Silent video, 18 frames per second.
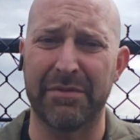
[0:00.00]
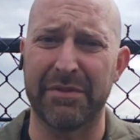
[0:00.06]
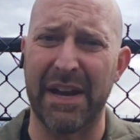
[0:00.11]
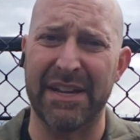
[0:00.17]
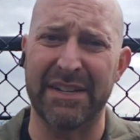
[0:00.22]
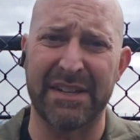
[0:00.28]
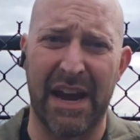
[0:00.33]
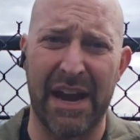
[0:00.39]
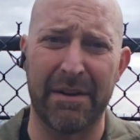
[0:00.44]
They've
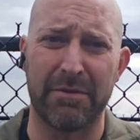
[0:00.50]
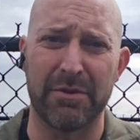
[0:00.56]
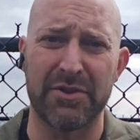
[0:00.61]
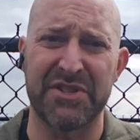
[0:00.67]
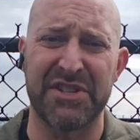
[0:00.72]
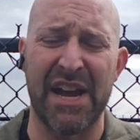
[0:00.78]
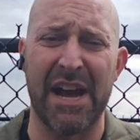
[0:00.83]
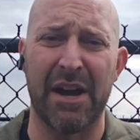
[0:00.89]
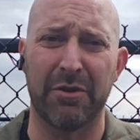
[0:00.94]
got
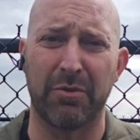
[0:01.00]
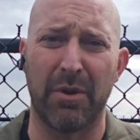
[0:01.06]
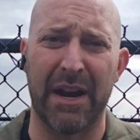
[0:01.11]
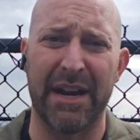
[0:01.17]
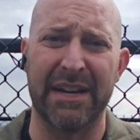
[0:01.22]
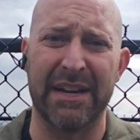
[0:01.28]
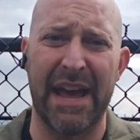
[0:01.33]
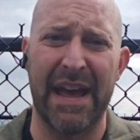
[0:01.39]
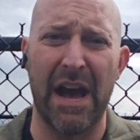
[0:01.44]
divers down
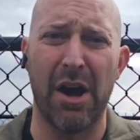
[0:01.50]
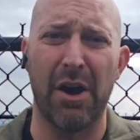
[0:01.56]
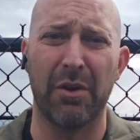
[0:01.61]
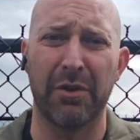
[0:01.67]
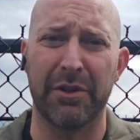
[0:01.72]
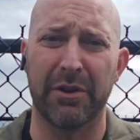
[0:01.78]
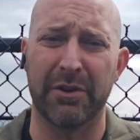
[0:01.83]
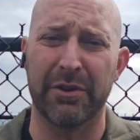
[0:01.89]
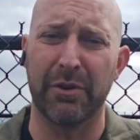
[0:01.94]
right
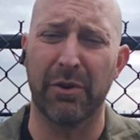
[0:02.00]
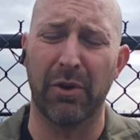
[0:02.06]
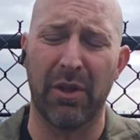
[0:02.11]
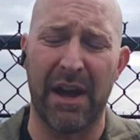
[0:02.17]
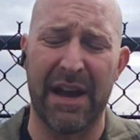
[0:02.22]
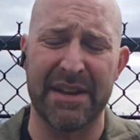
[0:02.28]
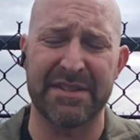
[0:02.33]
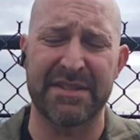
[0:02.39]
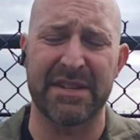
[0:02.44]
now. They're
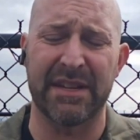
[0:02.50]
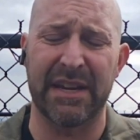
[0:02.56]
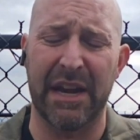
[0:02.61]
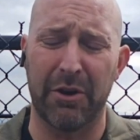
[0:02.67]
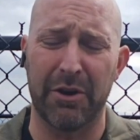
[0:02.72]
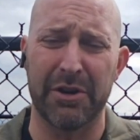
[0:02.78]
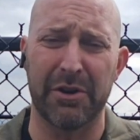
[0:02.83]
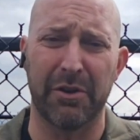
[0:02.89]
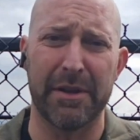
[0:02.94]
utilizing
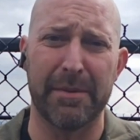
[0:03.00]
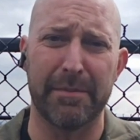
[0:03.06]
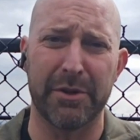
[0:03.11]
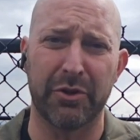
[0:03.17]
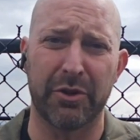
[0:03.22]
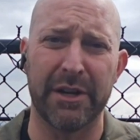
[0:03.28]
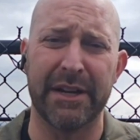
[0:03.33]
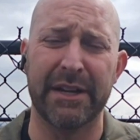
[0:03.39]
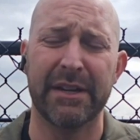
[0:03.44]
aerial
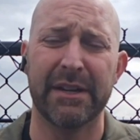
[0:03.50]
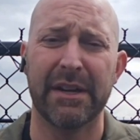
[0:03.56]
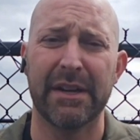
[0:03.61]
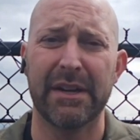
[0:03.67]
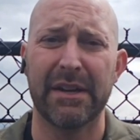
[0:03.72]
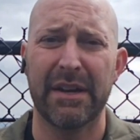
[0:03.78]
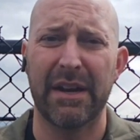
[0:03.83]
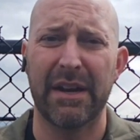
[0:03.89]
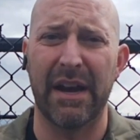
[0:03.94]
imagery
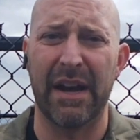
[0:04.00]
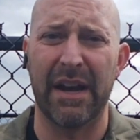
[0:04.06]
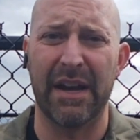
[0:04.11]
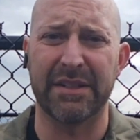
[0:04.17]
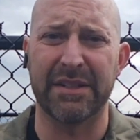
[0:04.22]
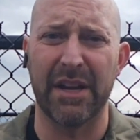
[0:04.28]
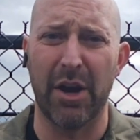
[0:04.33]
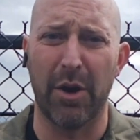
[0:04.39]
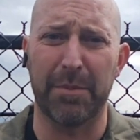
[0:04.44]

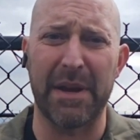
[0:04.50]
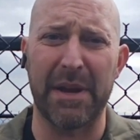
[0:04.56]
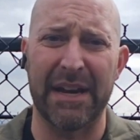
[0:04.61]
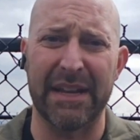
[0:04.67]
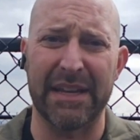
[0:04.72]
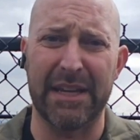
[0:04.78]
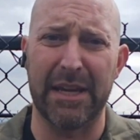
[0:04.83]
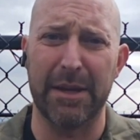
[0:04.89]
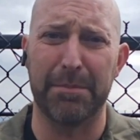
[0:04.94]
to help
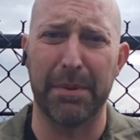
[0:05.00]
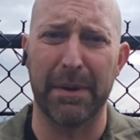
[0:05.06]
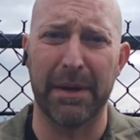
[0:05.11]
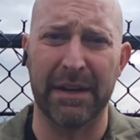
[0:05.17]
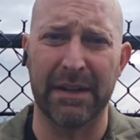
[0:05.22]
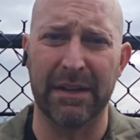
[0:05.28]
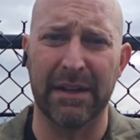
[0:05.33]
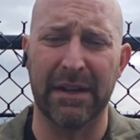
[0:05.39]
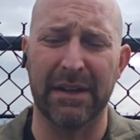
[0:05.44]
kind of keep
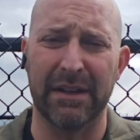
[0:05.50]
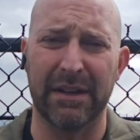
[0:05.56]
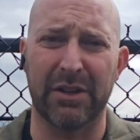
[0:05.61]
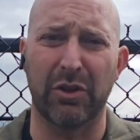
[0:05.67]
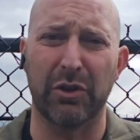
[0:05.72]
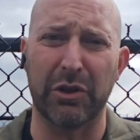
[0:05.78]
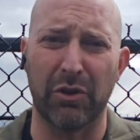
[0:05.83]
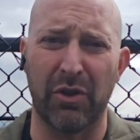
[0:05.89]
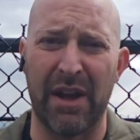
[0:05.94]
a
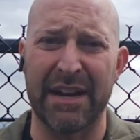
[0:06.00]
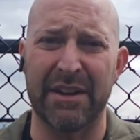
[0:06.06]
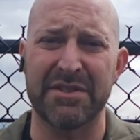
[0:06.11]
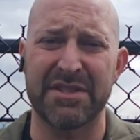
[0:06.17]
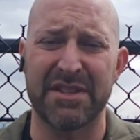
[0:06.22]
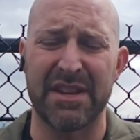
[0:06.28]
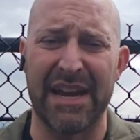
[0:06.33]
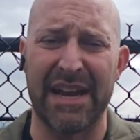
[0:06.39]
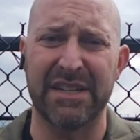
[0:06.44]
clear line
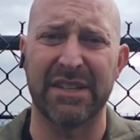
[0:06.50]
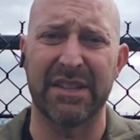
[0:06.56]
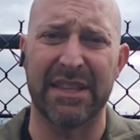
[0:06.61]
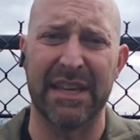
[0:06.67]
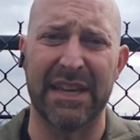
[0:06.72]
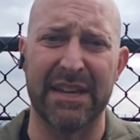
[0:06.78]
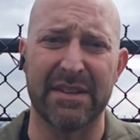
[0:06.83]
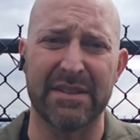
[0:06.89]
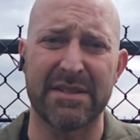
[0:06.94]
of sight to
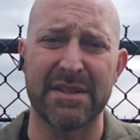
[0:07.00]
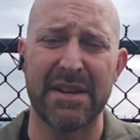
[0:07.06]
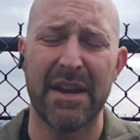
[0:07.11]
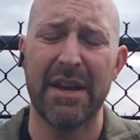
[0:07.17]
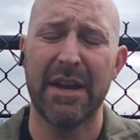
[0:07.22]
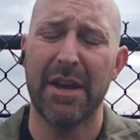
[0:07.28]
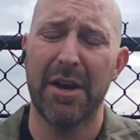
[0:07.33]
things.